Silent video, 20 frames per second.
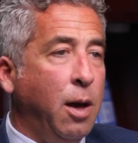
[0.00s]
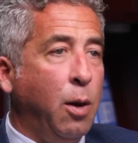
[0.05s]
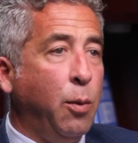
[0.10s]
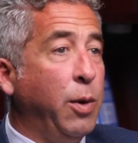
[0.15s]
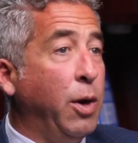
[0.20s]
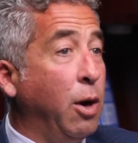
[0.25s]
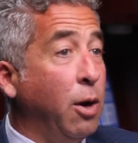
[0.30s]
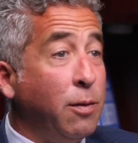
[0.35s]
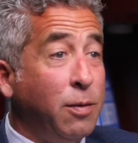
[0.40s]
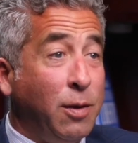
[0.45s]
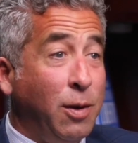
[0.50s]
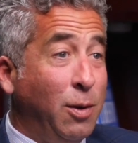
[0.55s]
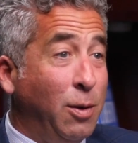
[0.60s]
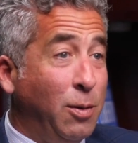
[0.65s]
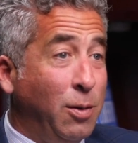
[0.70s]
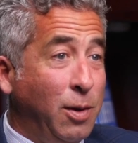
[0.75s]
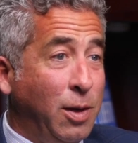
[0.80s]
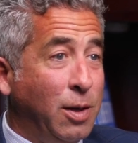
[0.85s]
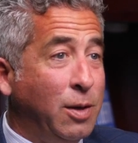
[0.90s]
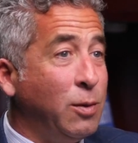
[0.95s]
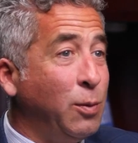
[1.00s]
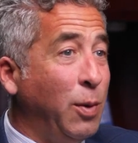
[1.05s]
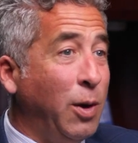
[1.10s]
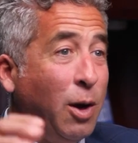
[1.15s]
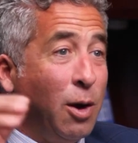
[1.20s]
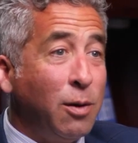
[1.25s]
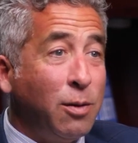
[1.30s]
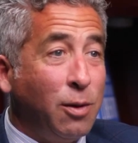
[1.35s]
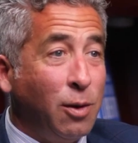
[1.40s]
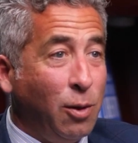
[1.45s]
We aren't the unions. We
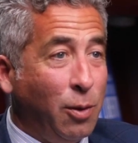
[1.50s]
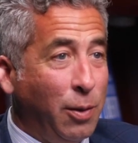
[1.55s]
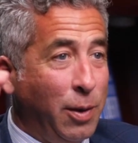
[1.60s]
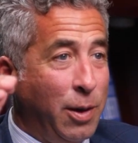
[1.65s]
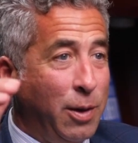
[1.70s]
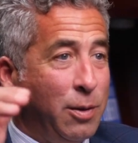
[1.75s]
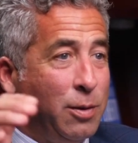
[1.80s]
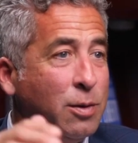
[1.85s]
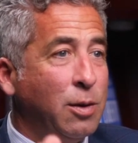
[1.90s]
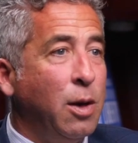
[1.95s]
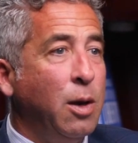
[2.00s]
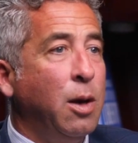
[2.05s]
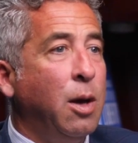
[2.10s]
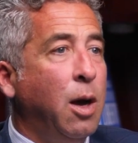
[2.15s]
aren't the lawyers.